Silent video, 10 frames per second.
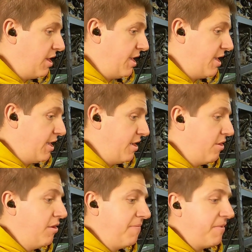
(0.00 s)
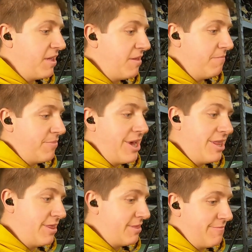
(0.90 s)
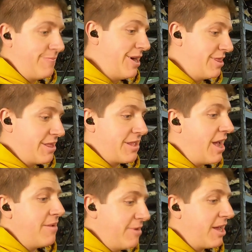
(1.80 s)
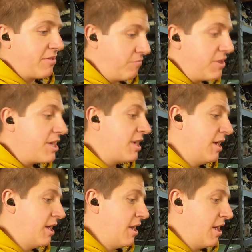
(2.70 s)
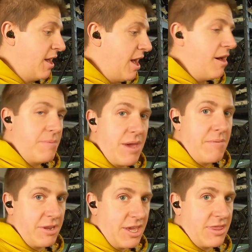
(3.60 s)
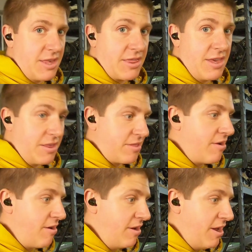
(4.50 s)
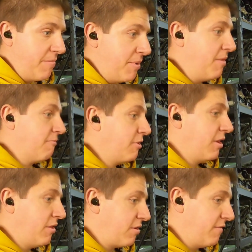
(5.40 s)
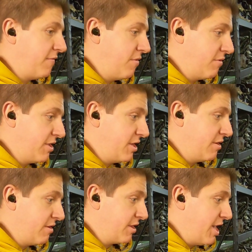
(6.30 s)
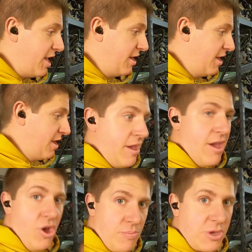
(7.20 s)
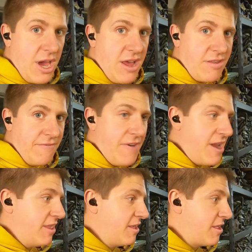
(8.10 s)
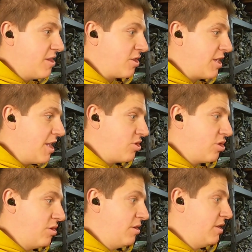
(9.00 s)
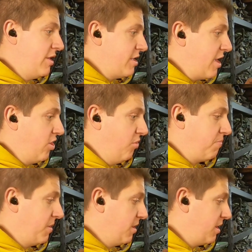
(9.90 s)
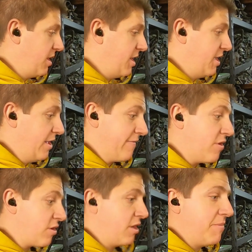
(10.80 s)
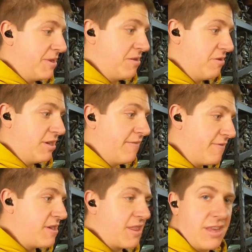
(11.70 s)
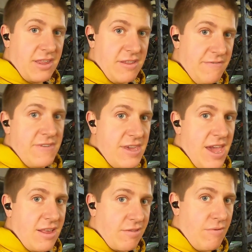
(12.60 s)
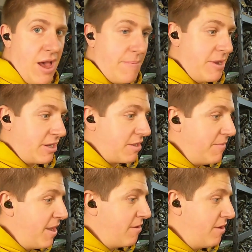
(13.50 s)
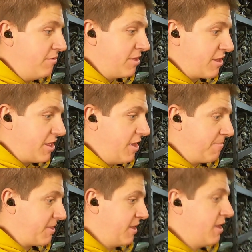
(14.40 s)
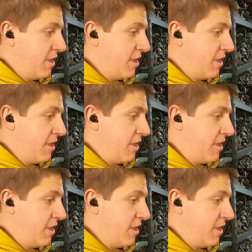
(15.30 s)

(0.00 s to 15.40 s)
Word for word: Uh, hopefully by by this time next week, I'll be able to get this thing started up, and I'm really looking forward to hearing that. I hope you guys are finding this educational. I hope uh, if you're going to be doing a V6 to V8 swap in a Camaro, this helps